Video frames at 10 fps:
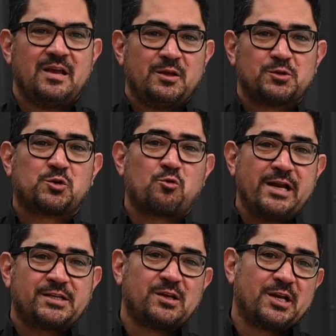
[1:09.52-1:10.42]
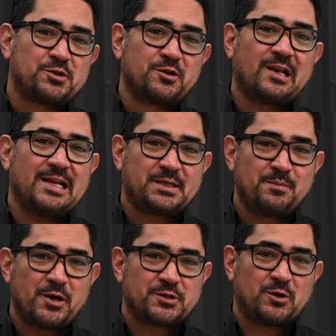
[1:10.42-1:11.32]
There was a great selection of classic
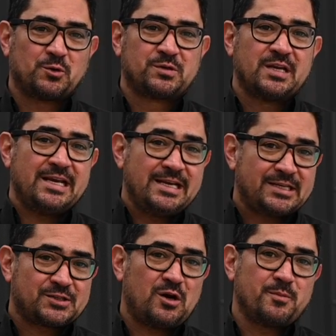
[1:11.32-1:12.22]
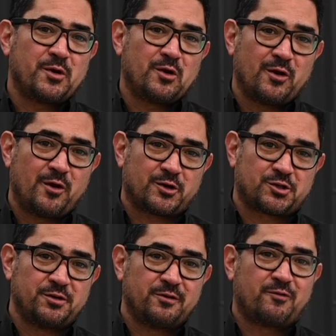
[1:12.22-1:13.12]
motorcycles in this time online
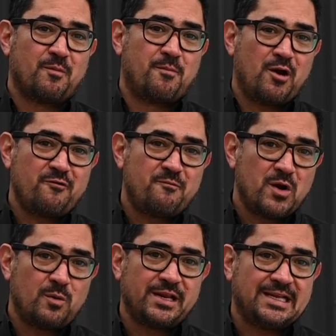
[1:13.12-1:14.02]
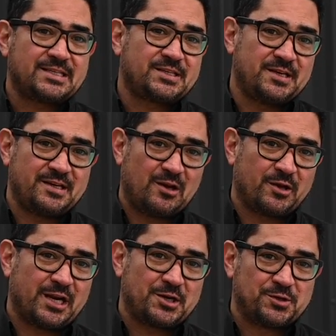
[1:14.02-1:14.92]
auction from both Melbourne and Sydney
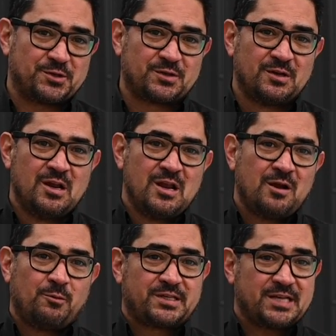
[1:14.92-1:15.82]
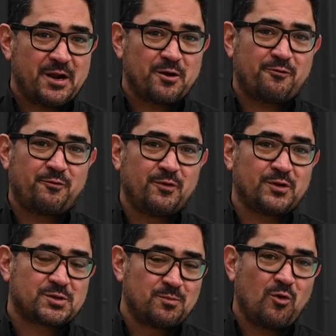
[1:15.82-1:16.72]
locations. We started off with a
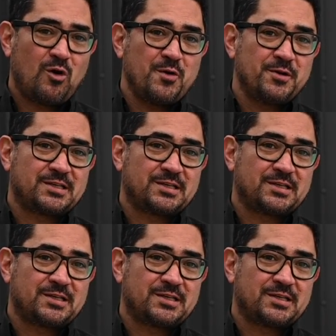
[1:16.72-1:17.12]
small Honda